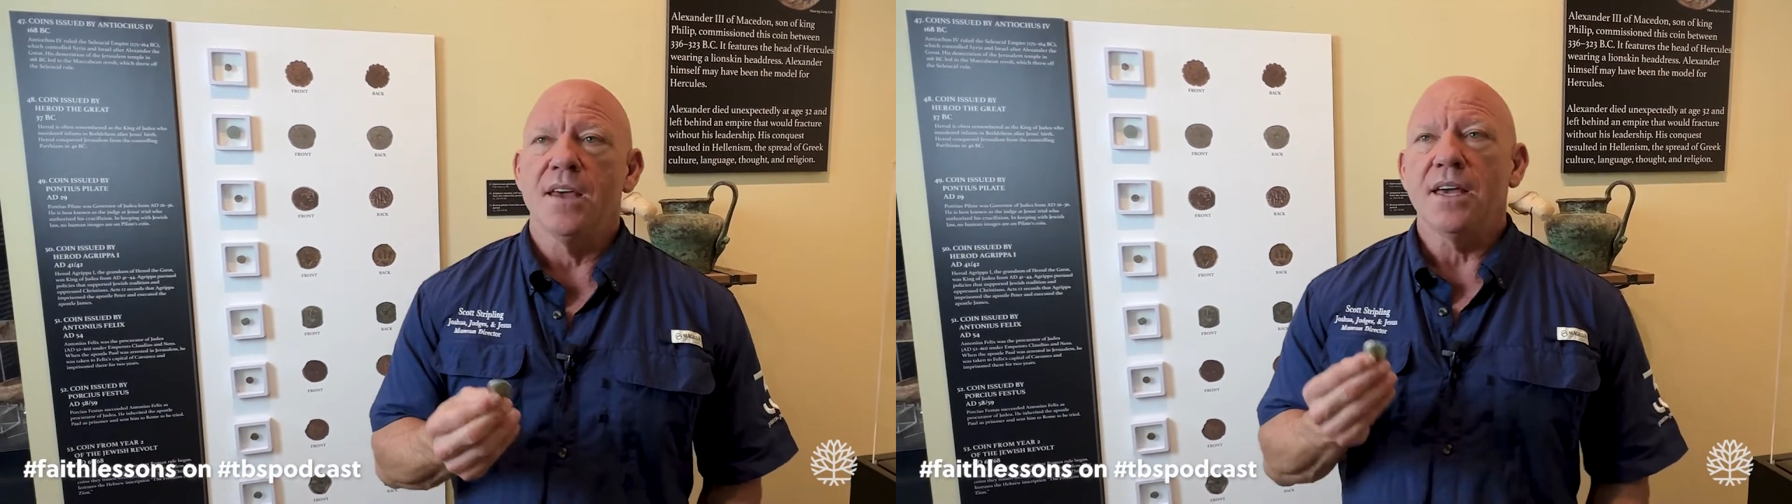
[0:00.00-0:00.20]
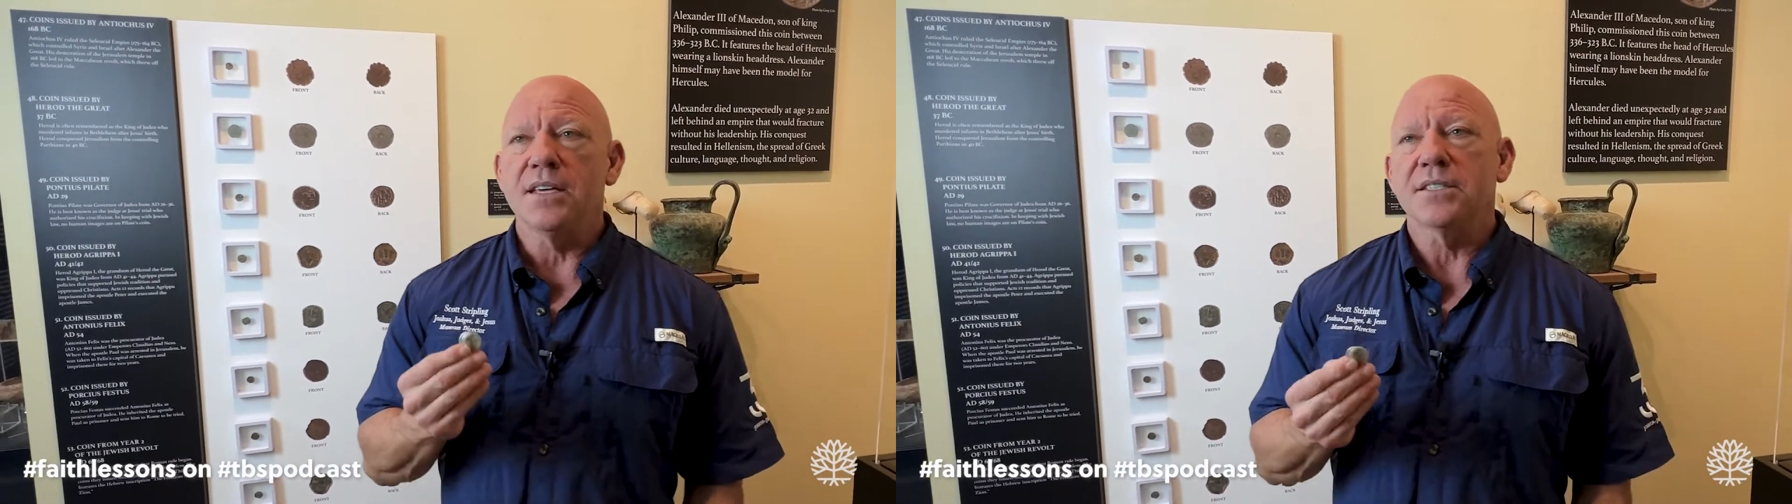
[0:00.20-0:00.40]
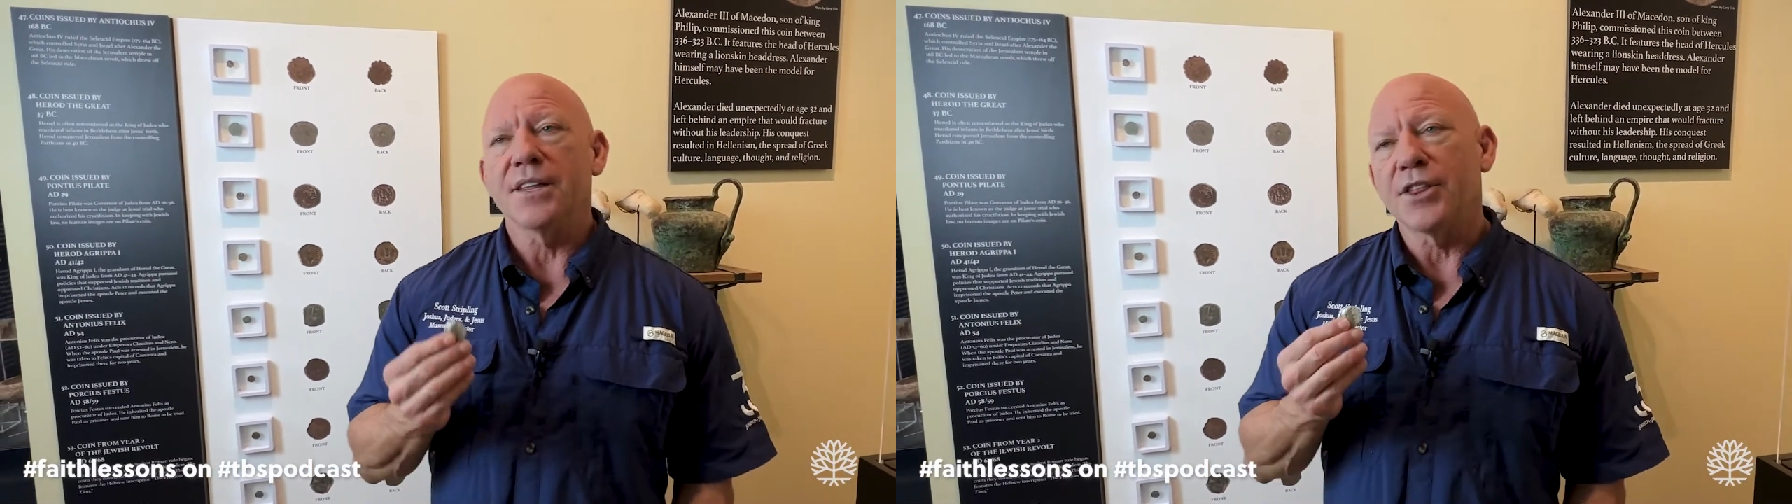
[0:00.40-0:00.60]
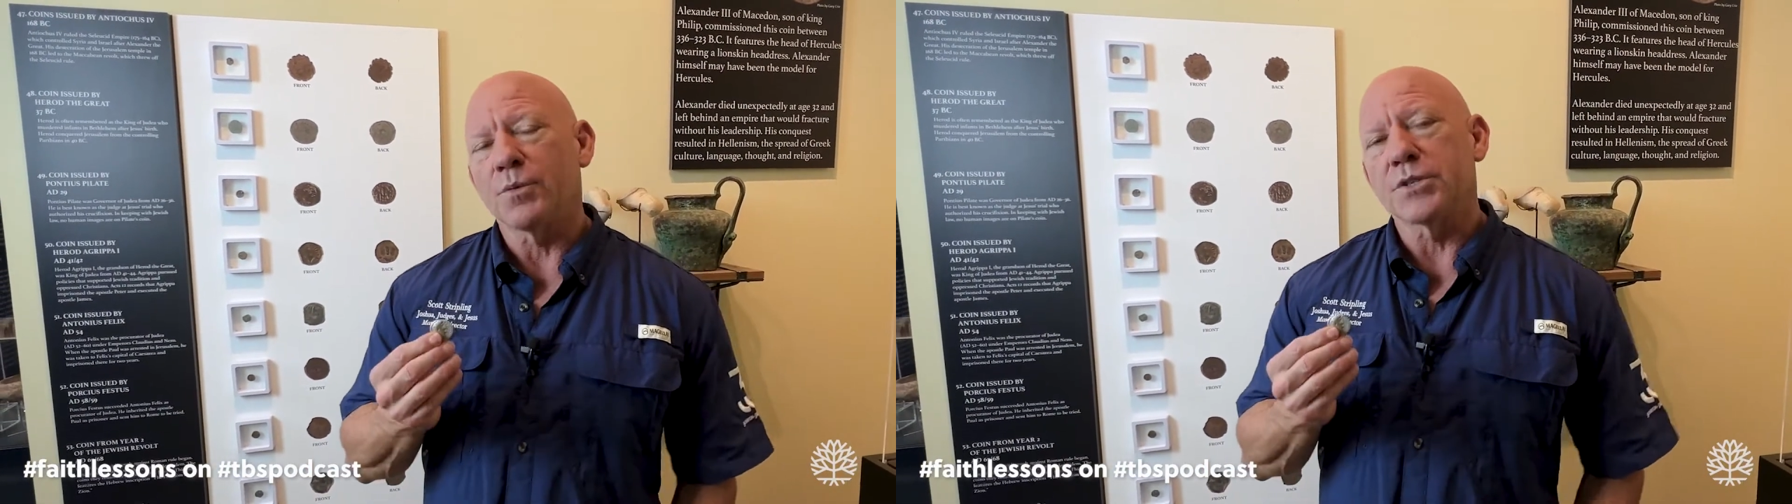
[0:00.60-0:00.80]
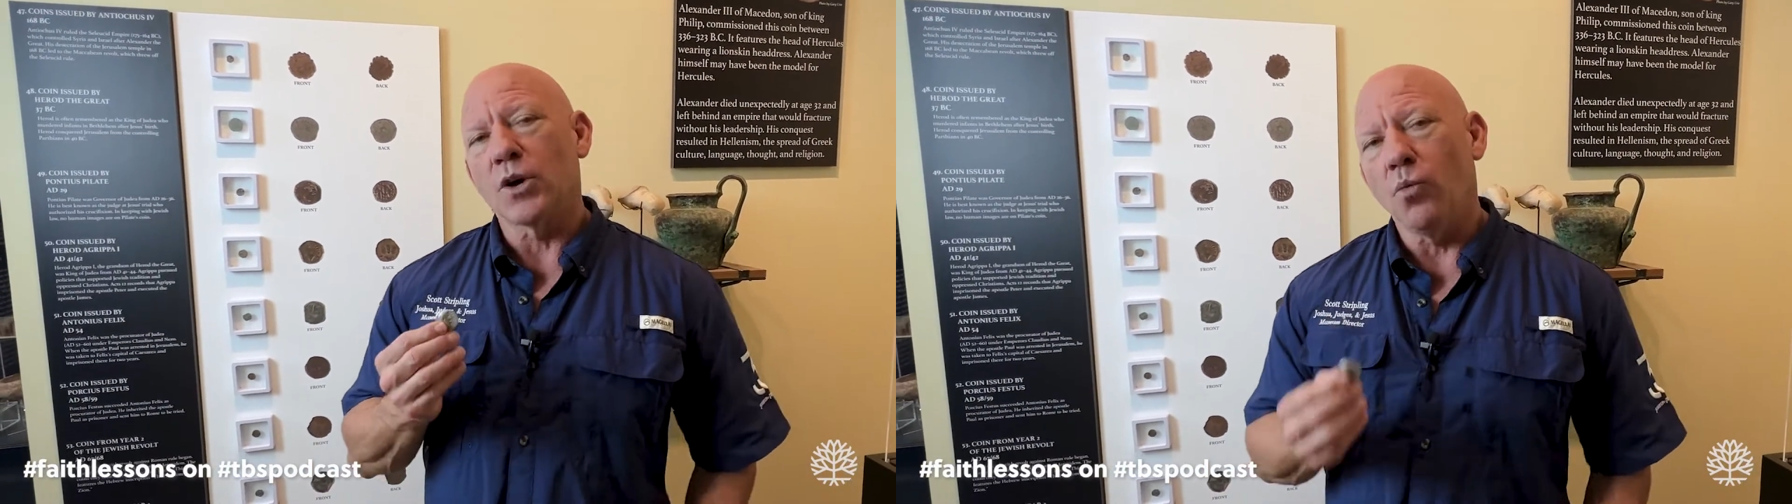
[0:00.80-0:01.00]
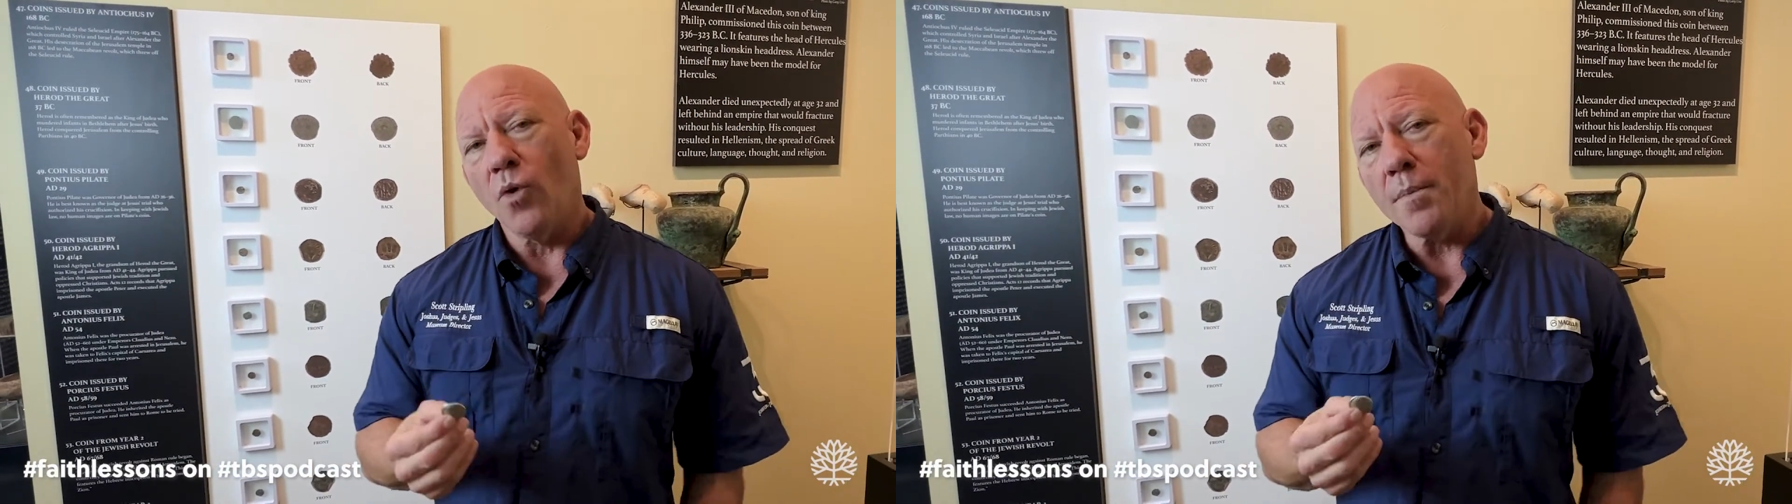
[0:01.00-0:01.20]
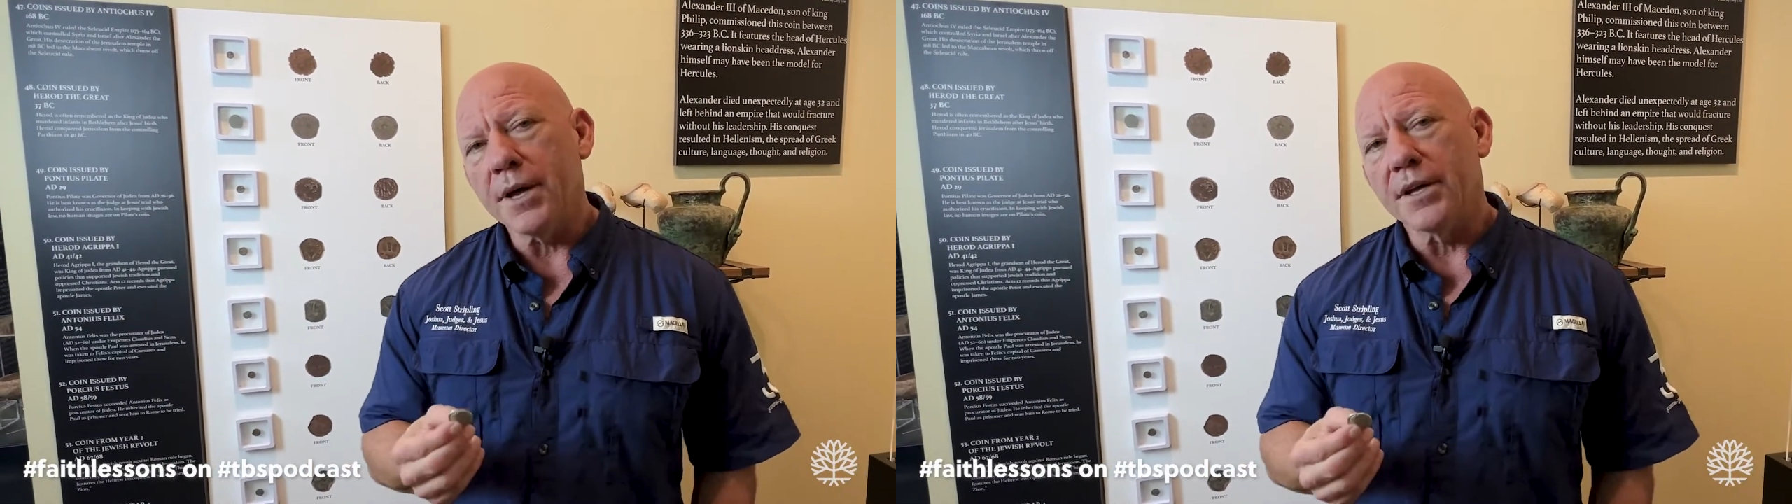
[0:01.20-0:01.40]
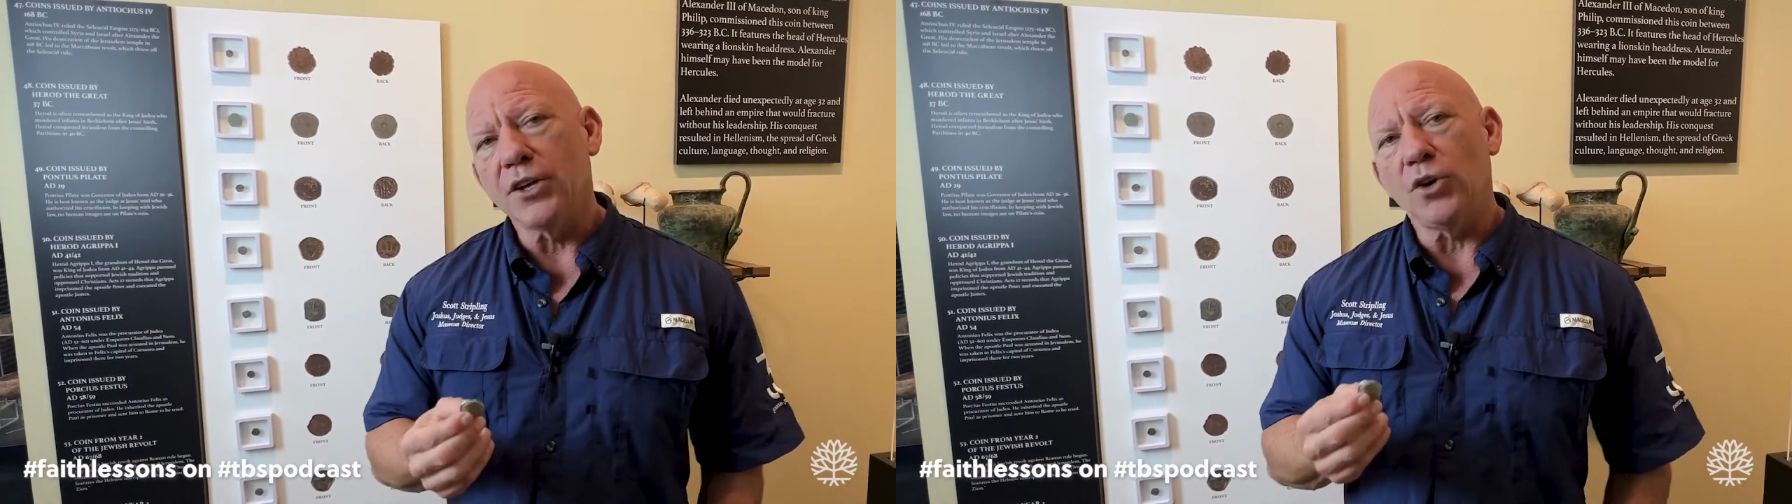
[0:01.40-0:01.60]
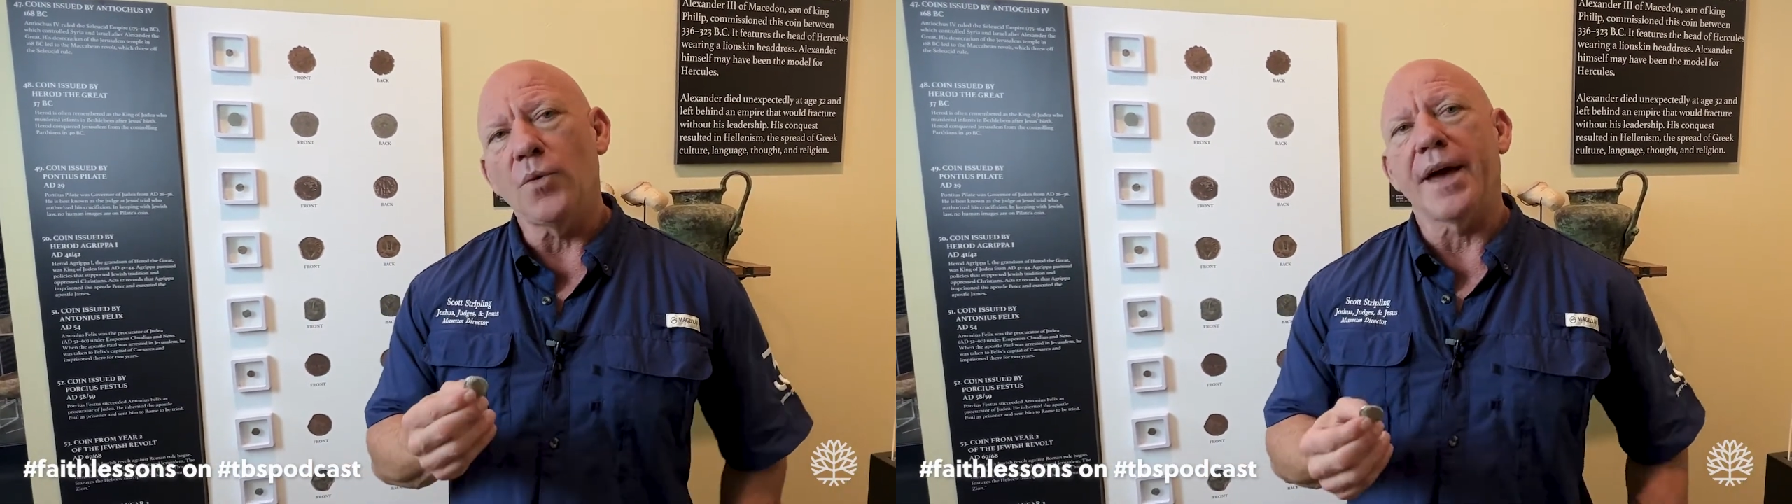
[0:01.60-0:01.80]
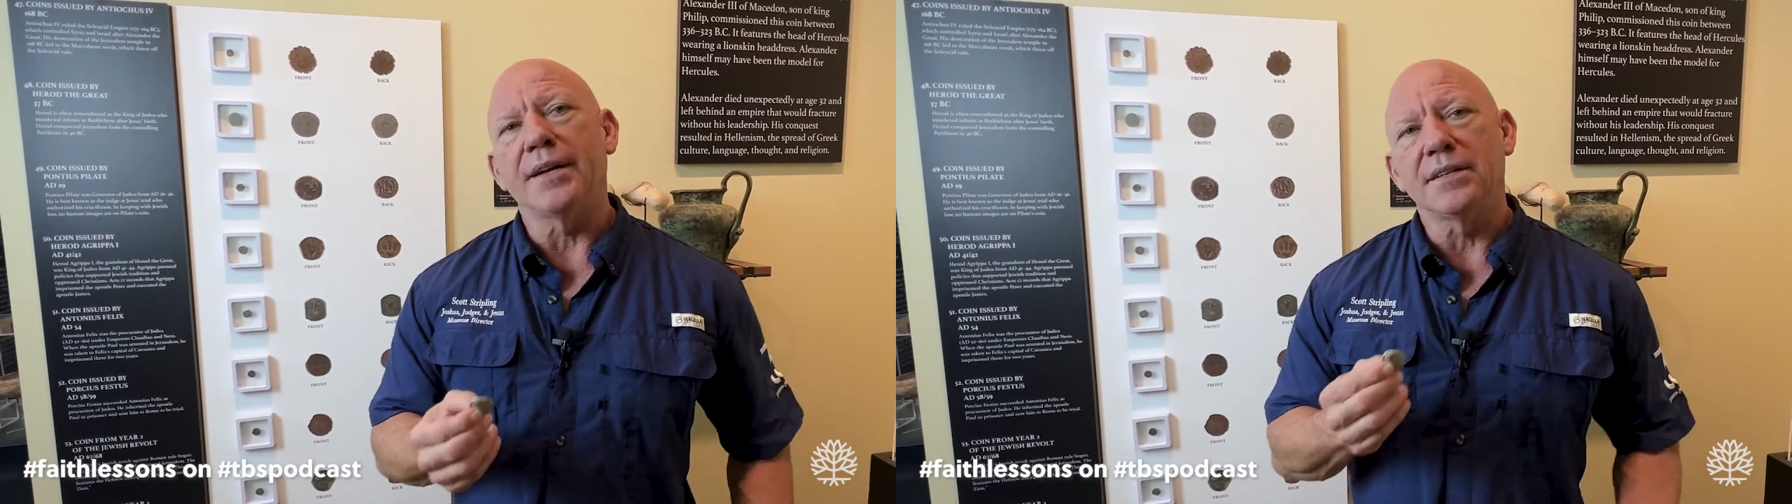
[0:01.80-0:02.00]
He said there was a woman who had